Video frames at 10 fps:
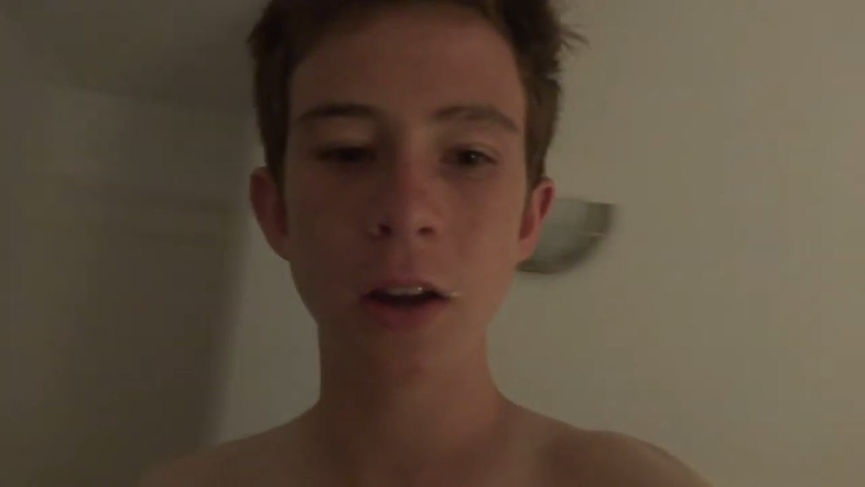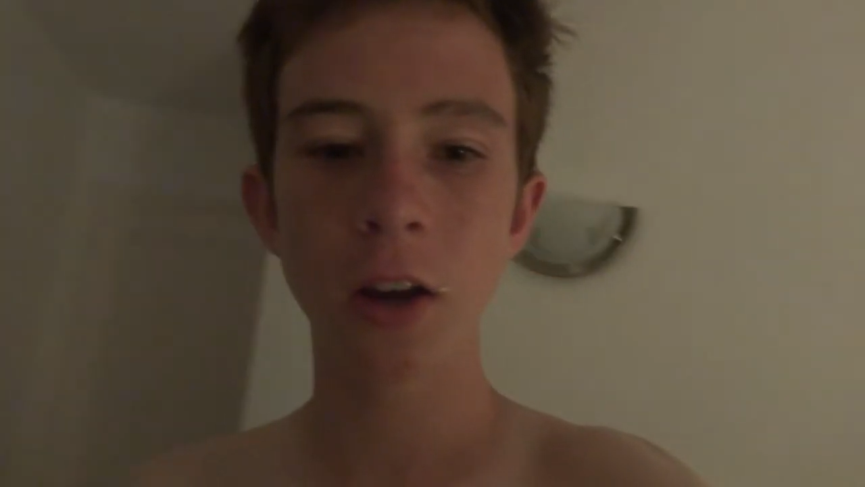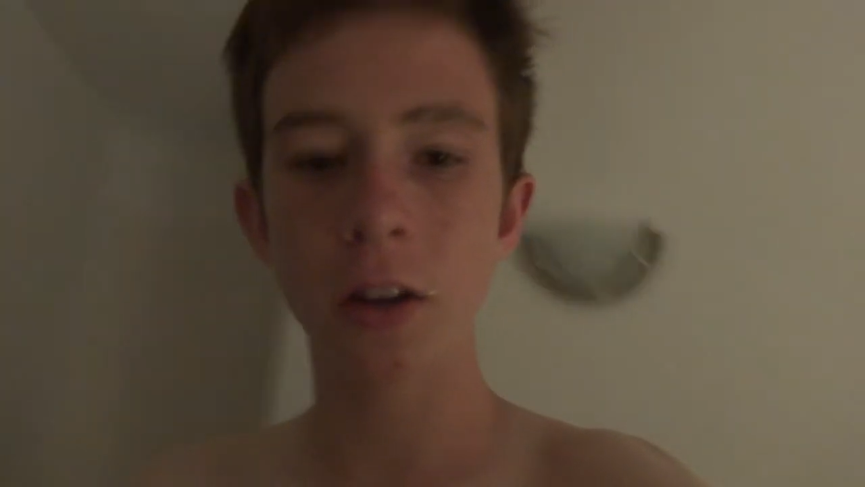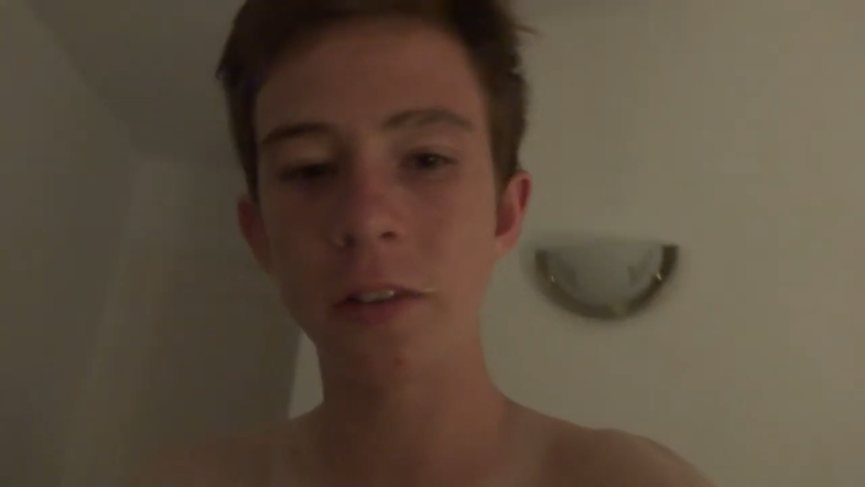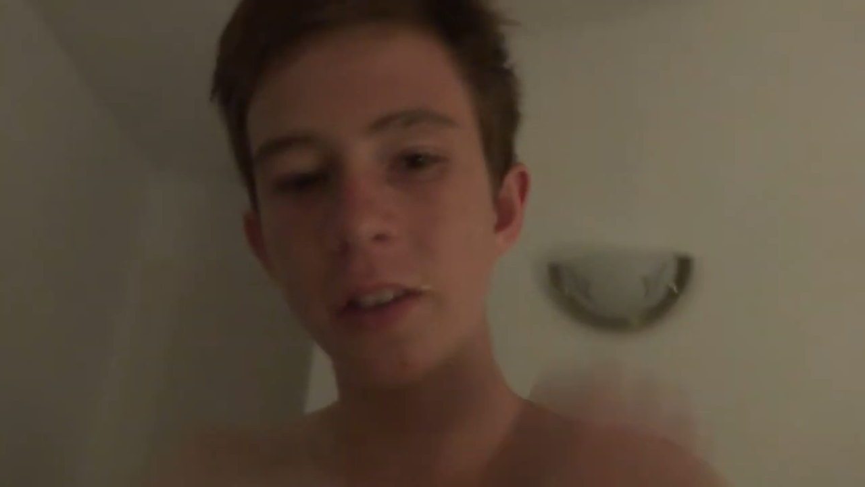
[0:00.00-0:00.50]

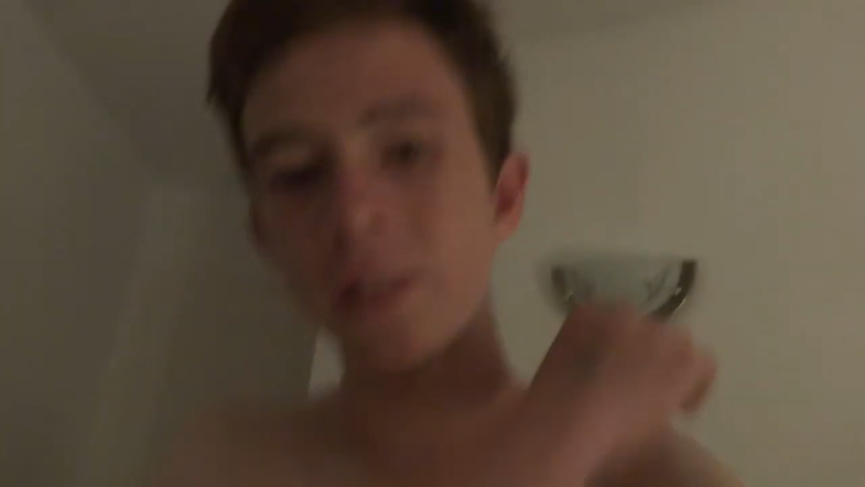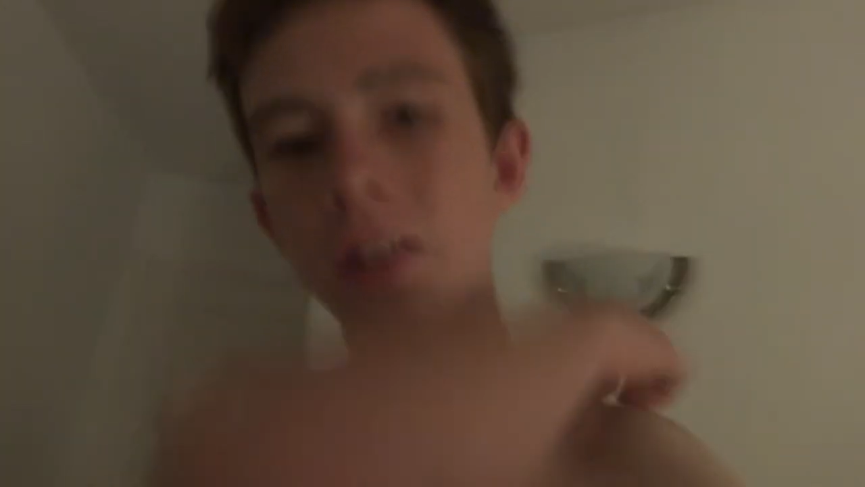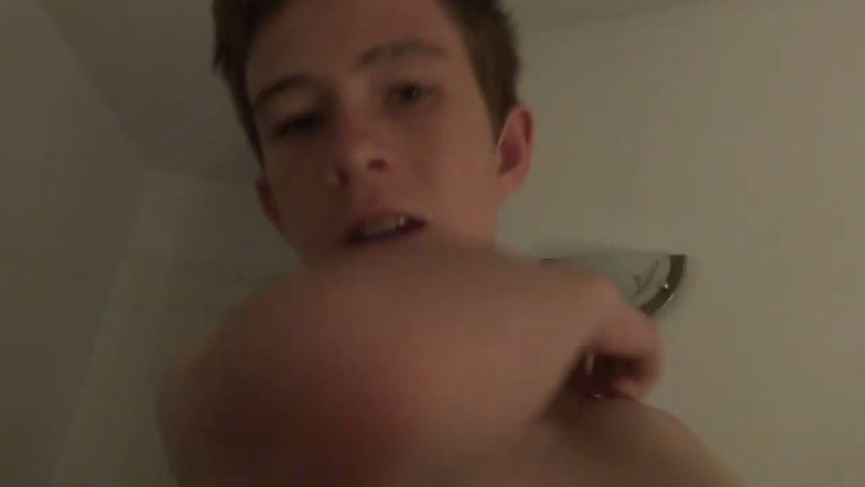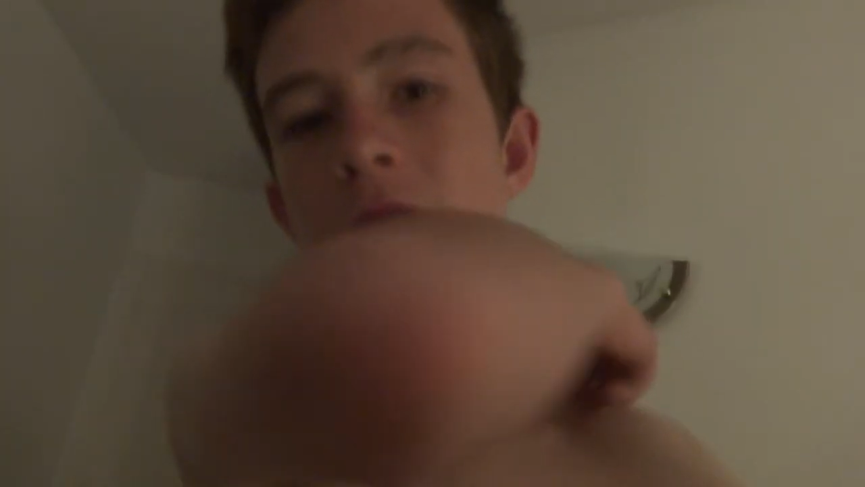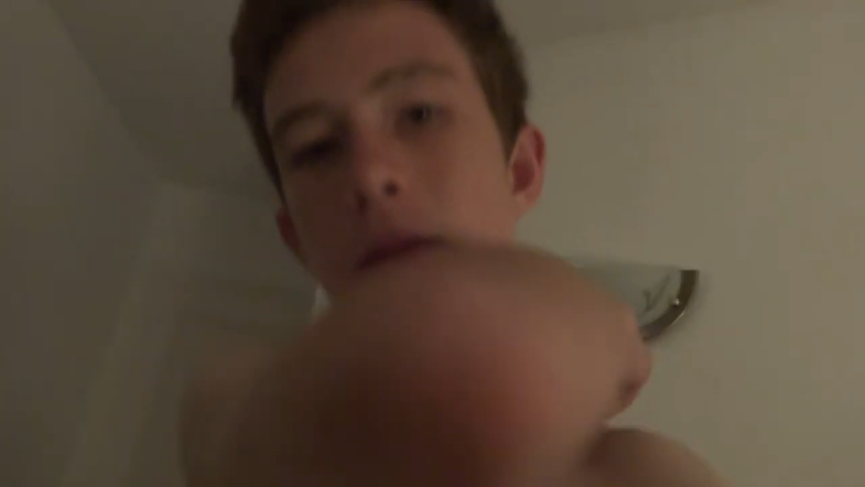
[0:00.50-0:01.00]

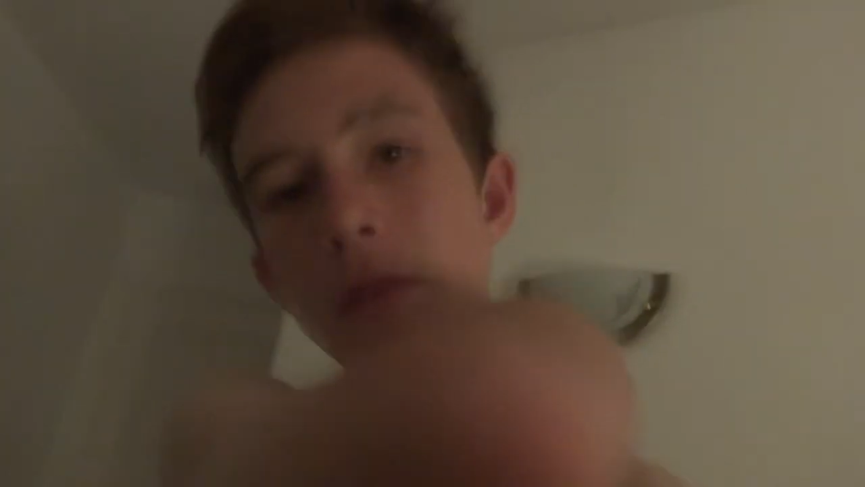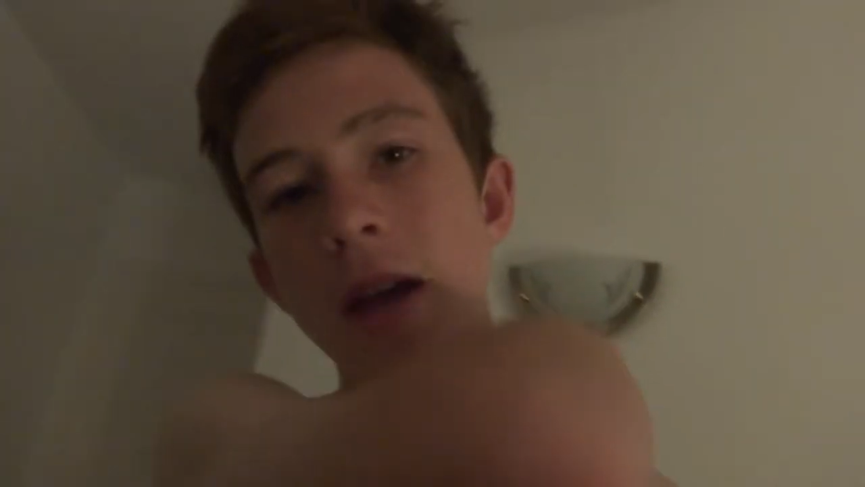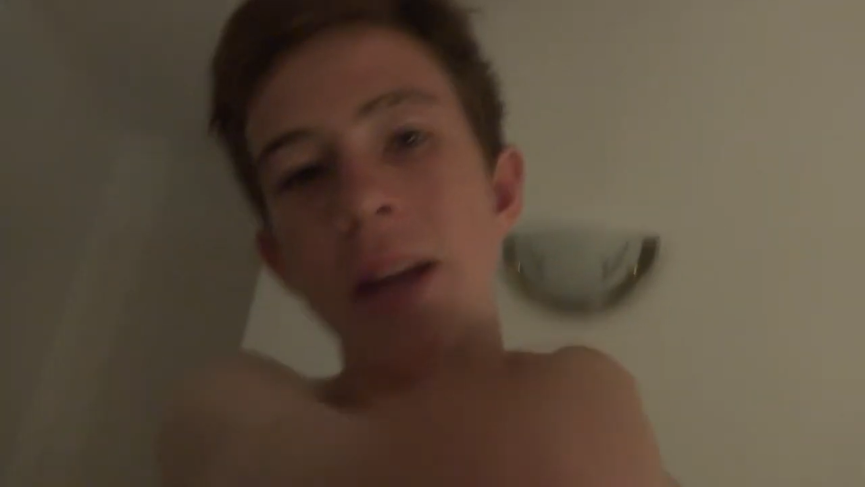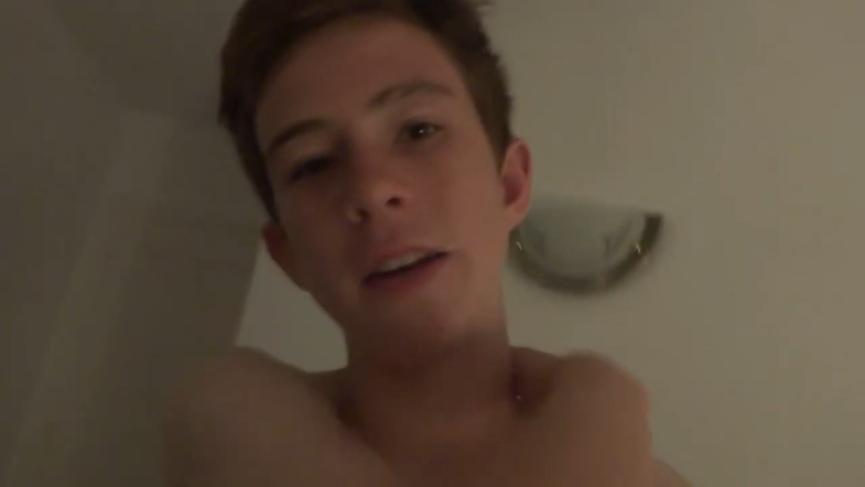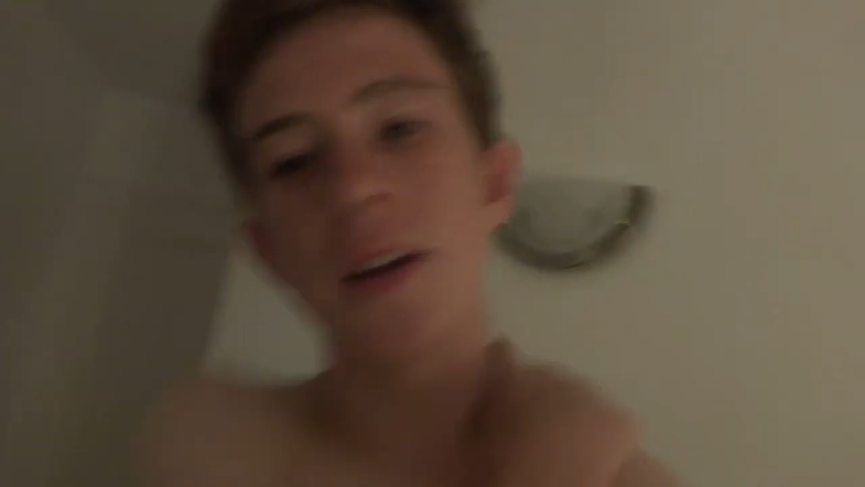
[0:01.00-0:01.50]
consistently,
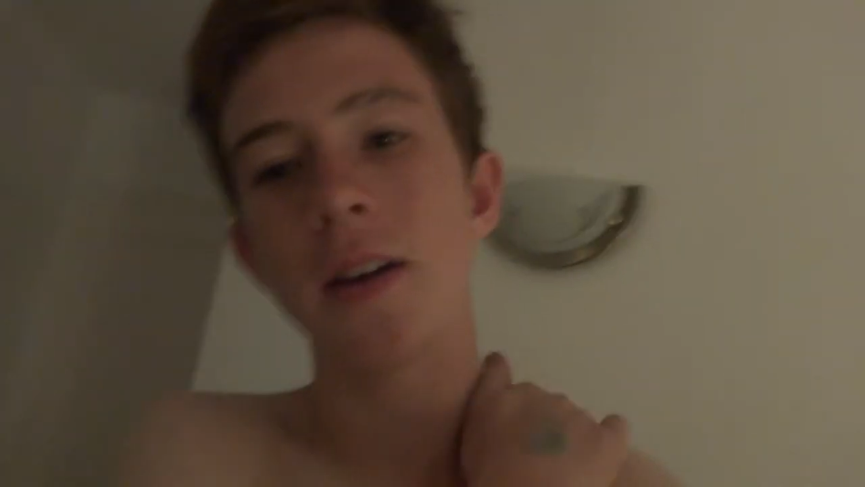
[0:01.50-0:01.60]
and